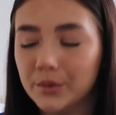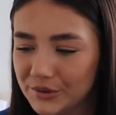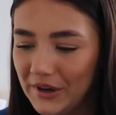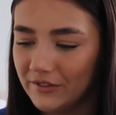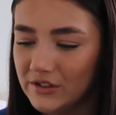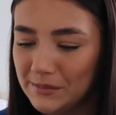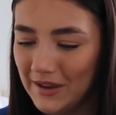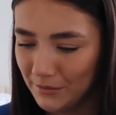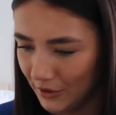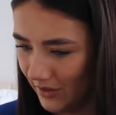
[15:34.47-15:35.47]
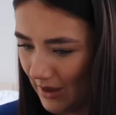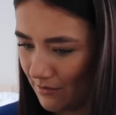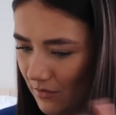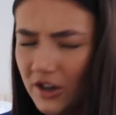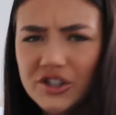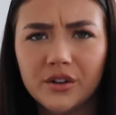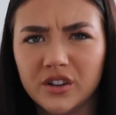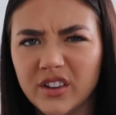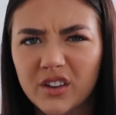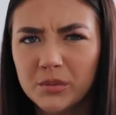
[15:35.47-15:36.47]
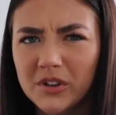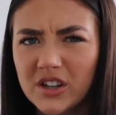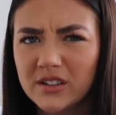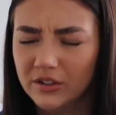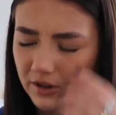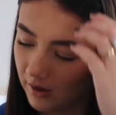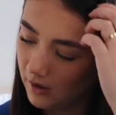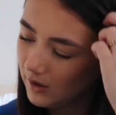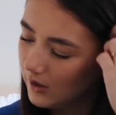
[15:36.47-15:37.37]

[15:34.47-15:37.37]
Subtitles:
which we have spent both them. Actually, no, I don't think I've spent Jess's yet.